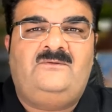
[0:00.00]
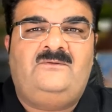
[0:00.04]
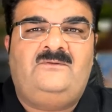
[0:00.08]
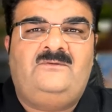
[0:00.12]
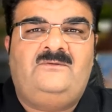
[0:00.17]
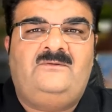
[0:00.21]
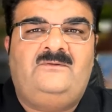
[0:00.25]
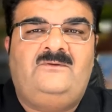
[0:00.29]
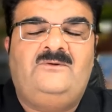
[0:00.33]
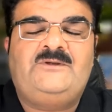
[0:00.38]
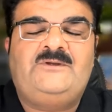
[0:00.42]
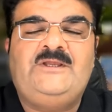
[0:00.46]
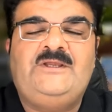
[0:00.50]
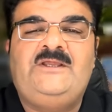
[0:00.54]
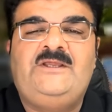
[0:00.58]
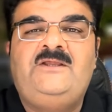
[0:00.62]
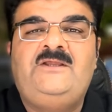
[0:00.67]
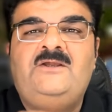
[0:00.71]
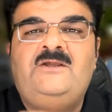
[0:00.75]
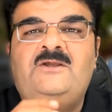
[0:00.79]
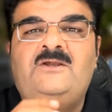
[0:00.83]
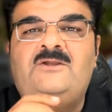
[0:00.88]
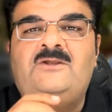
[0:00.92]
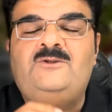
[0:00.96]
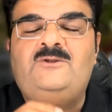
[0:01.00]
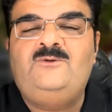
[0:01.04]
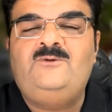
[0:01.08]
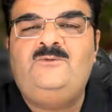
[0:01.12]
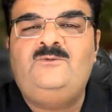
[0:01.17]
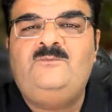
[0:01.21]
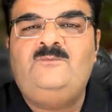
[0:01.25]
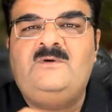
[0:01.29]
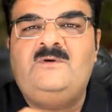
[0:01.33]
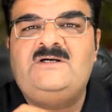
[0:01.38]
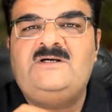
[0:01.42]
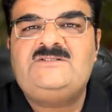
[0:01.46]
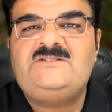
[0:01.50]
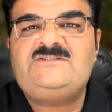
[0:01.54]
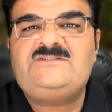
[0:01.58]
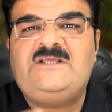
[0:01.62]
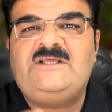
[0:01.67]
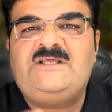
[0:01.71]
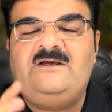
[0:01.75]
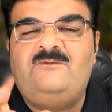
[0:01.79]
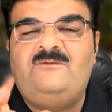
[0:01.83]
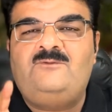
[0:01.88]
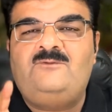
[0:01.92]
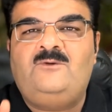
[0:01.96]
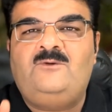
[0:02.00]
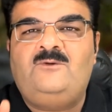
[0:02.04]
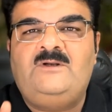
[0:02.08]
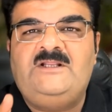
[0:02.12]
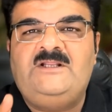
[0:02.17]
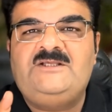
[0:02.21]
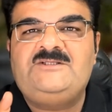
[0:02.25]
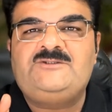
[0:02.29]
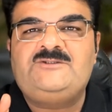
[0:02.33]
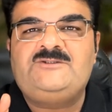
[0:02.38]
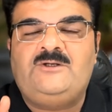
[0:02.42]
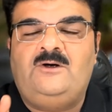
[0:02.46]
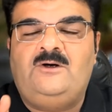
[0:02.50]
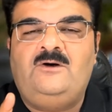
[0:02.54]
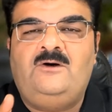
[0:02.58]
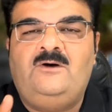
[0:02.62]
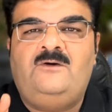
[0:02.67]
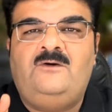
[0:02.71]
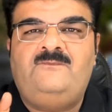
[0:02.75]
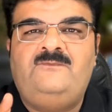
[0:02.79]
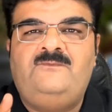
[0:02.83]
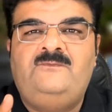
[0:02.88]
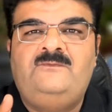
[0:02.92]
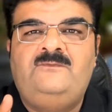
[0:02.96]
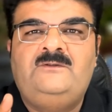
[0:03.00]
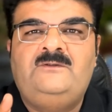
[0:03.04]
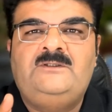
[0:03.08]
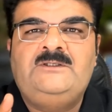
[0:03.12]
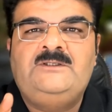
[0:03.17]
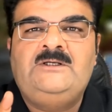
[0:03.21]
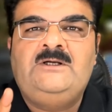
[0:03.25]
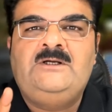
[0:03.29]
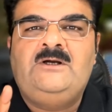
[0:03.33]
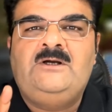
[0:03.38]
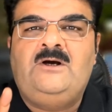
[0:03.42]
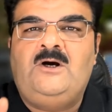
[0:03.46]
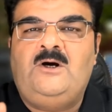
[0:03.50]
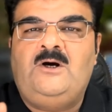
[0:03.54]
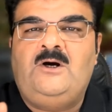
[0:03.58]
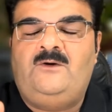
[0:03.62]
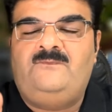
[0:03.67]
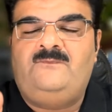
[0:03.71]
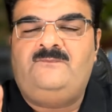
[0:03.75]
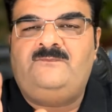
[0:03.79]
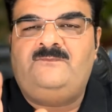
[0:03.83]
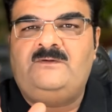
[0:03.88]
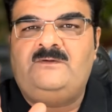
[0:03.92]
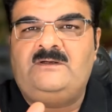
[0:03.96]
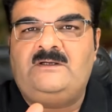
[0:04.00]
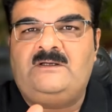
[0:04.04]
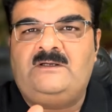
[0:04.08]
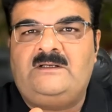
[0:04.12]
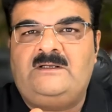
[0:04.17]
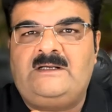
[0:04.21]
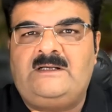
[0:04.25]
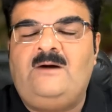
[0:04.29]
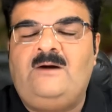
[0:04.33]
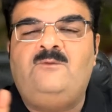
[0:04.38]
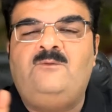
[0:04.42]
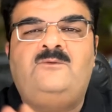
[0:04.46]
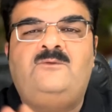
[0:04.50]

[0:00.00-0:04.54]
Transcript: okay, you must have knowledge of cloud.